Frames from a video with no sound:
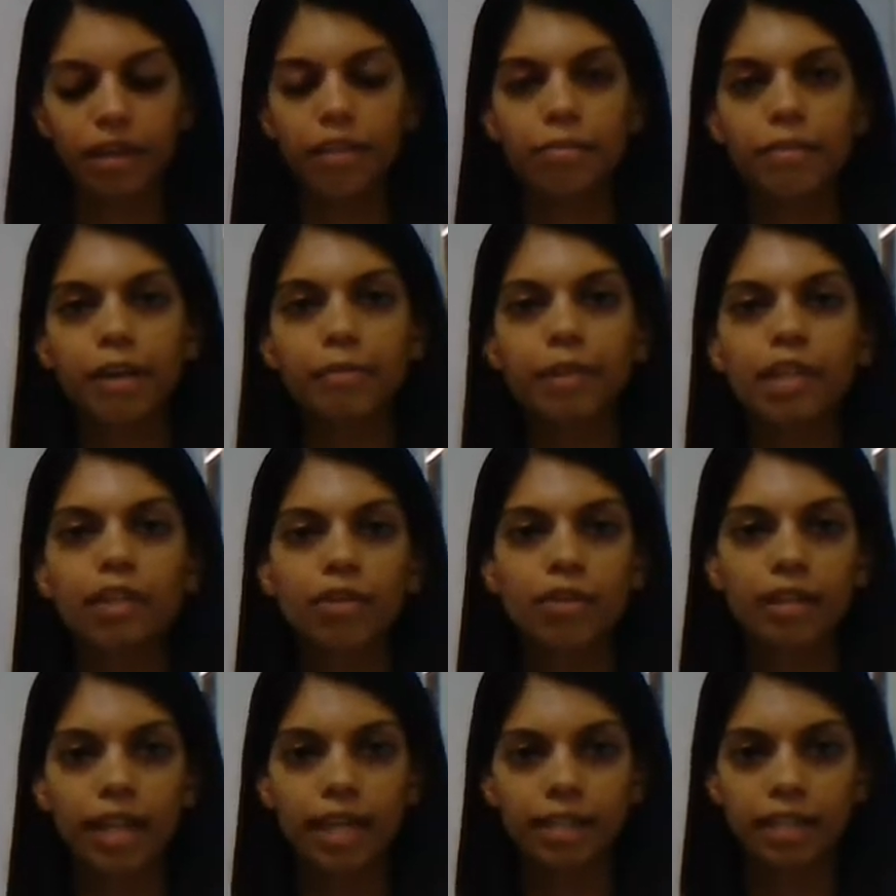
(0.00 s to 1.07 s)
The Family
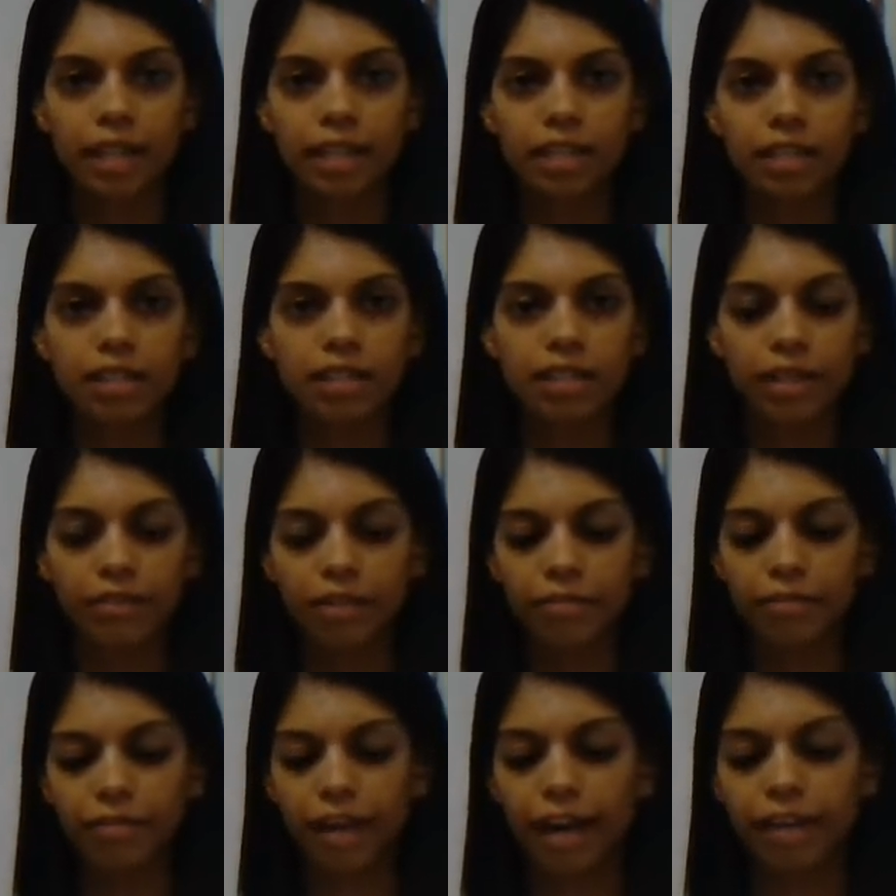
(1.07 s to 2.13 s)
Law Act
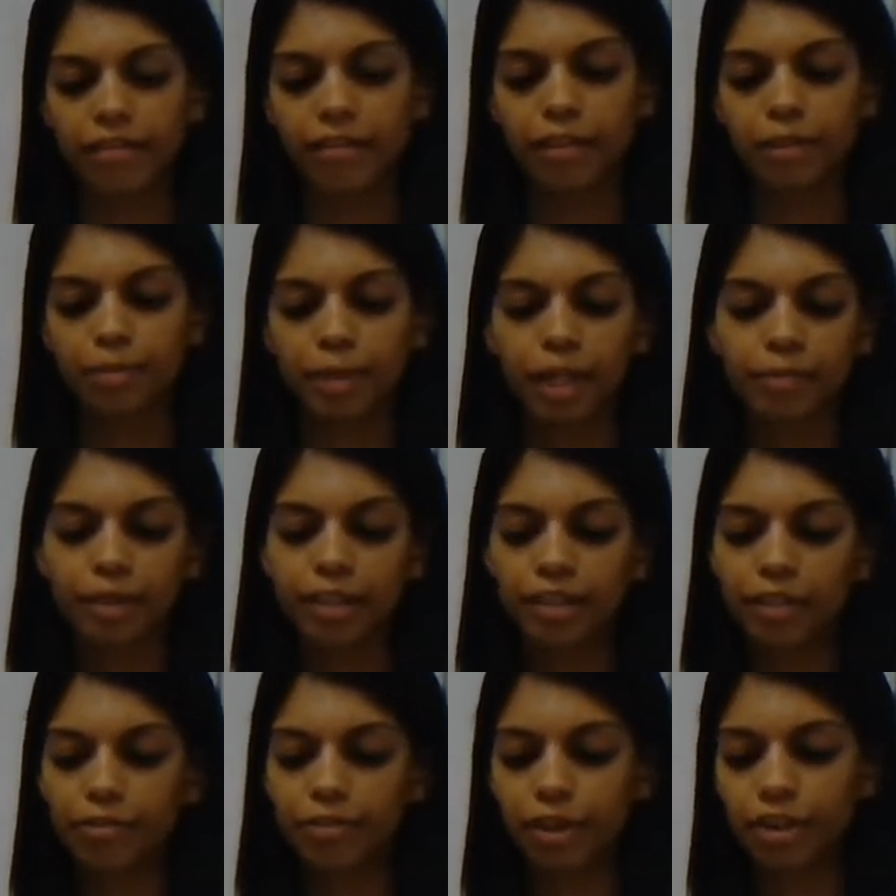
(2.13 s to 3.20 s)
1975 is
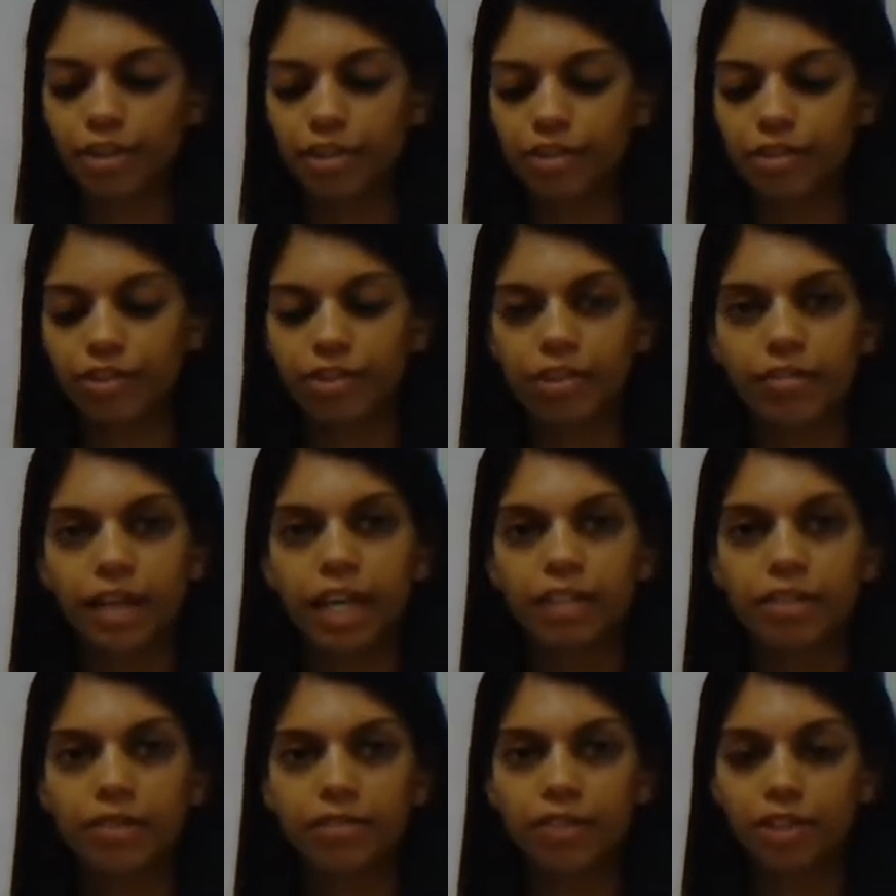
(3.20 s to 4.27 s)
primarily focused on the
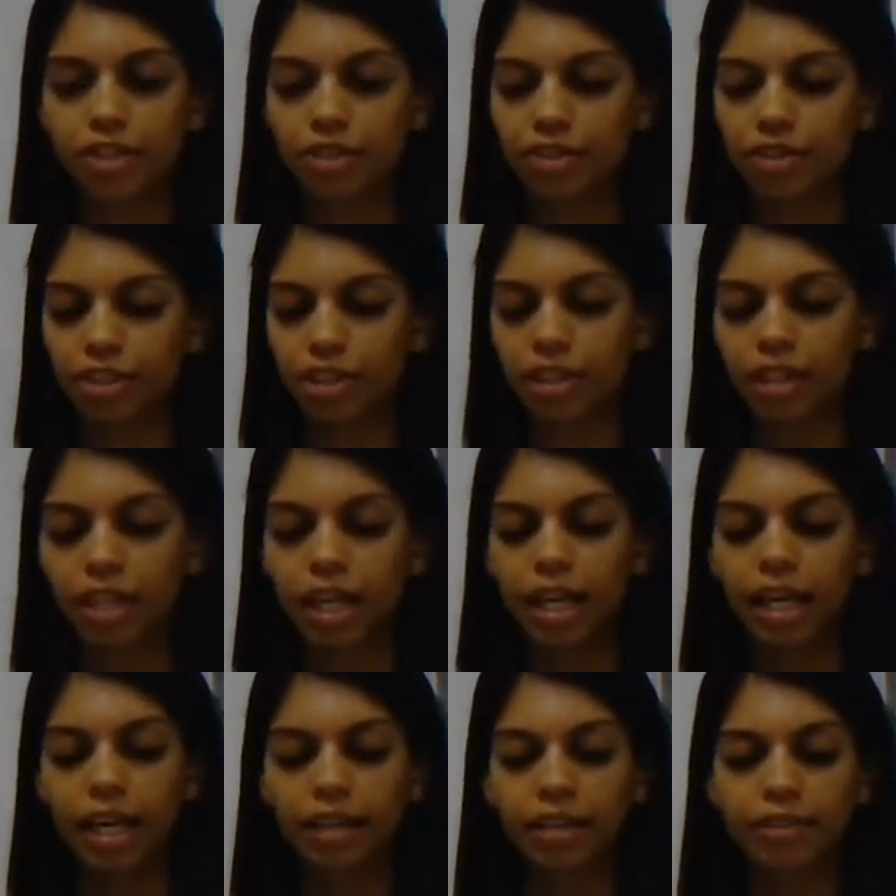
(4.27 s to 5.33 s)
rights of the children
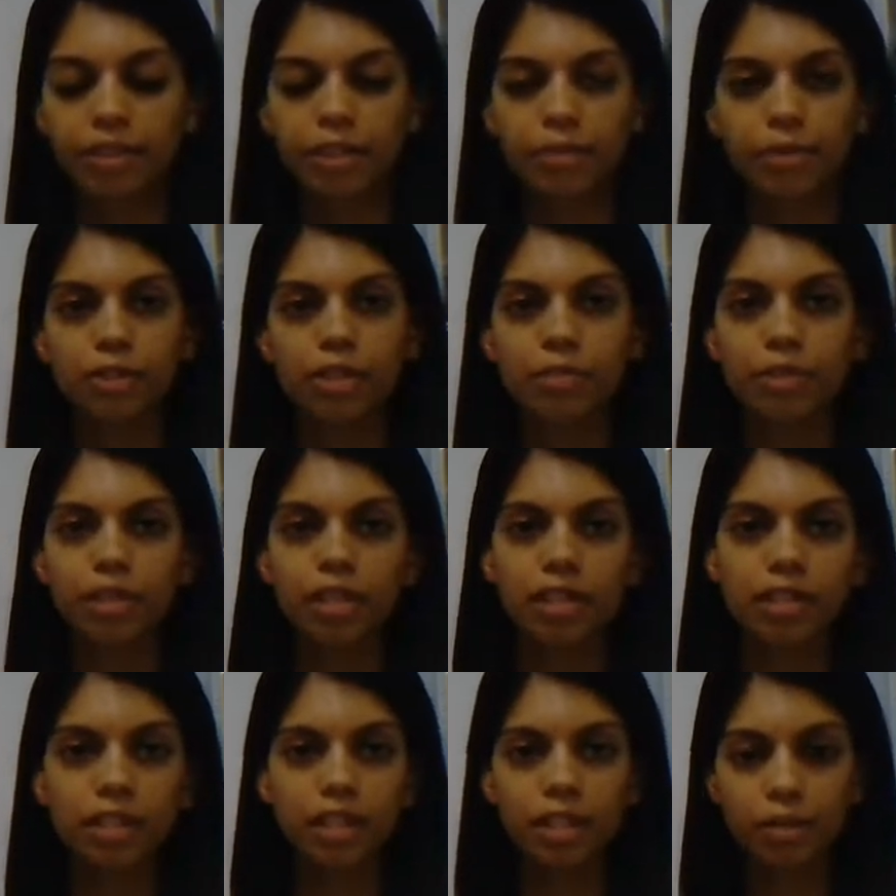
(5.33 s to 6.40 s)
and the
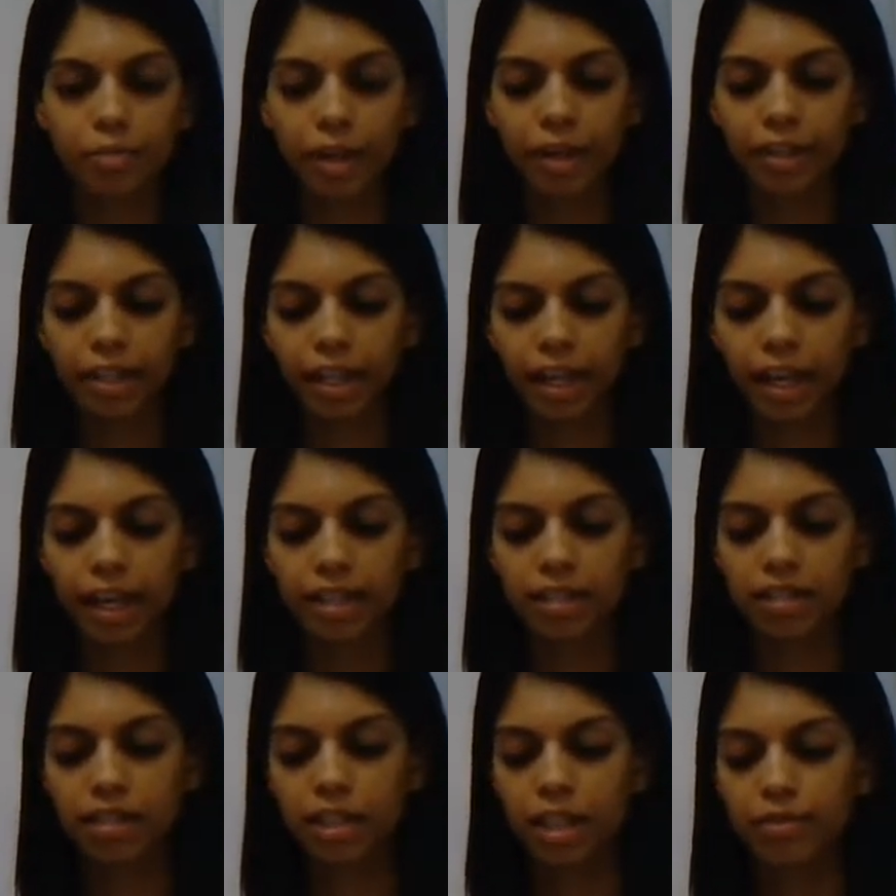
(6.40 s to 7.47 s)
responsibilities each parent
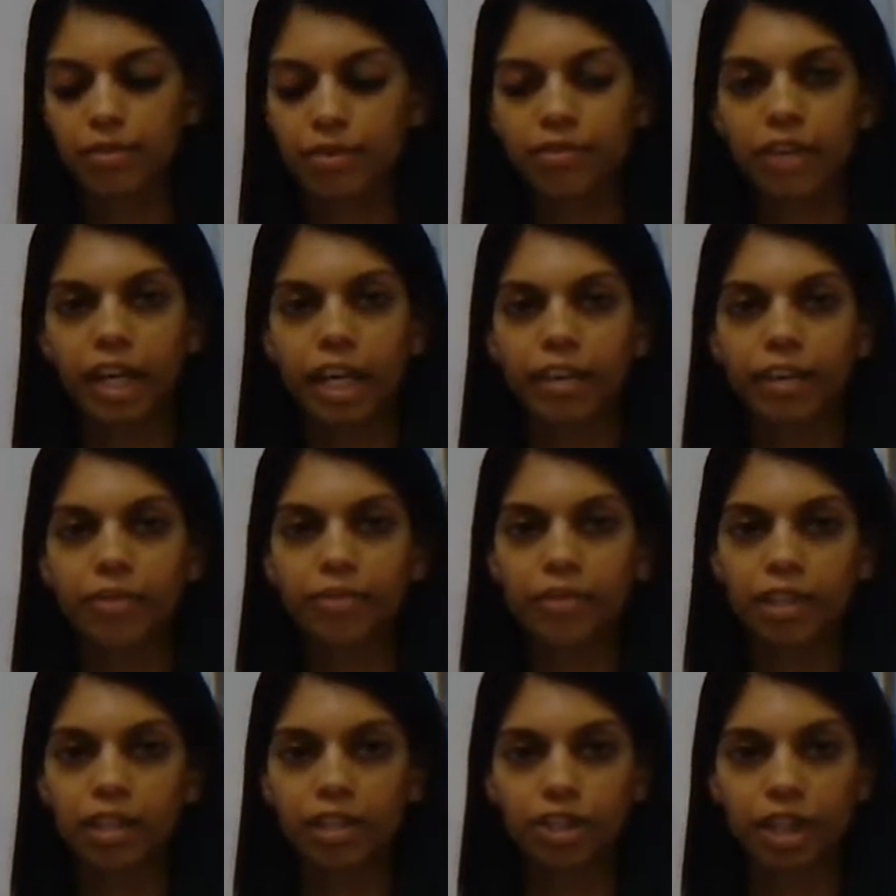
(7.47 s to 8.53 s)
has in terms of caring
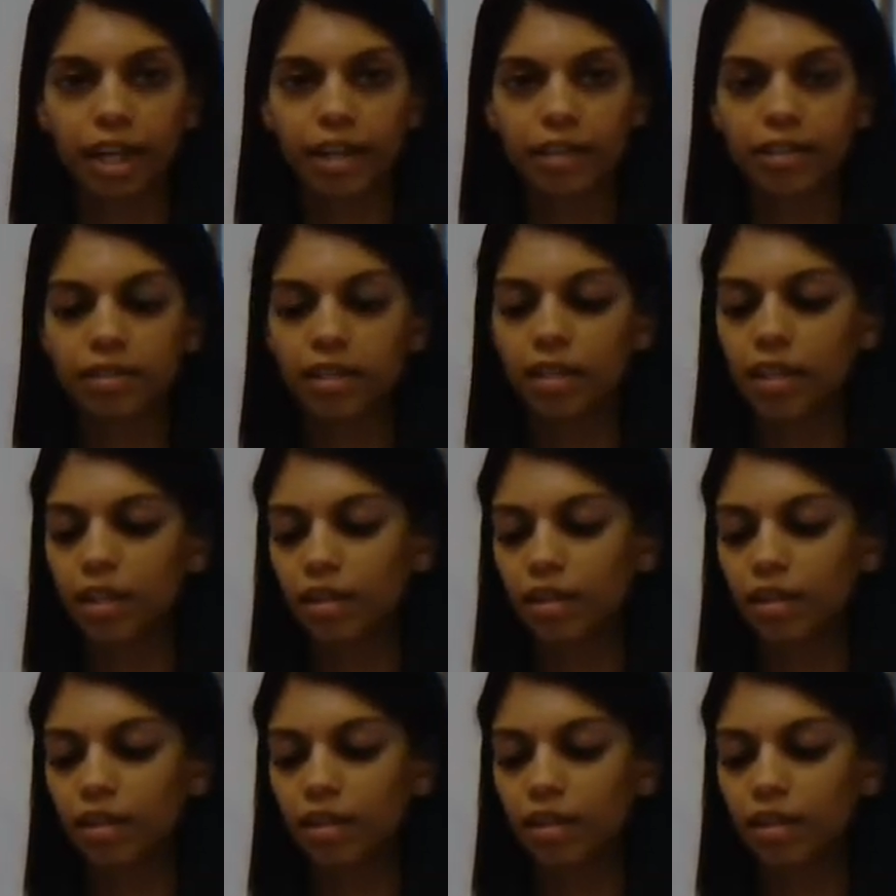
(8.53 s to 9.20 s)
for their child